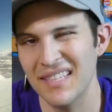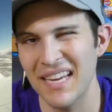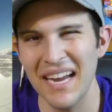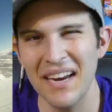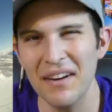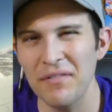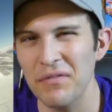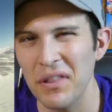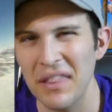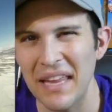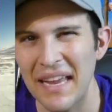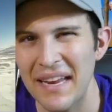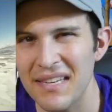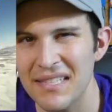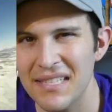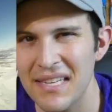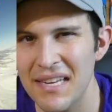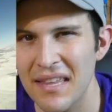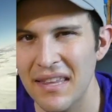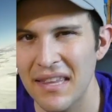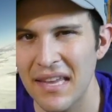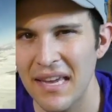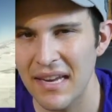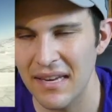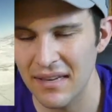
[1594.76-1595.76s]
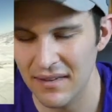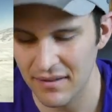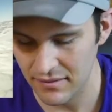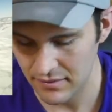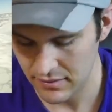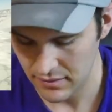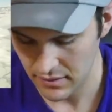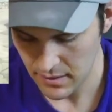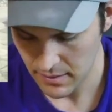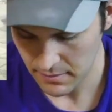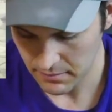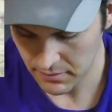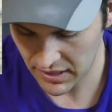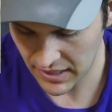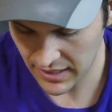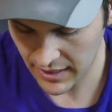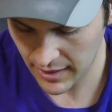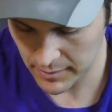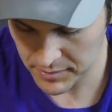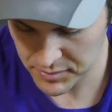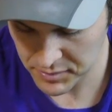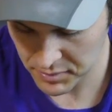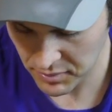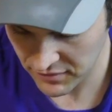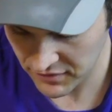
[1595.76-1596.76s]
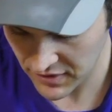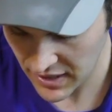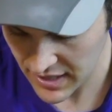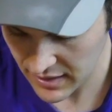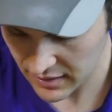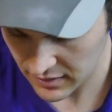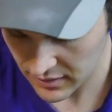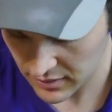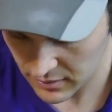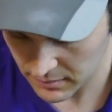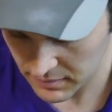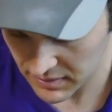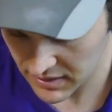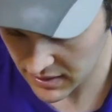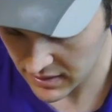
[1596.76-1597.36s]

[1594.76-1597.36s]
kind of a lazy thing, but it helps provide a little bit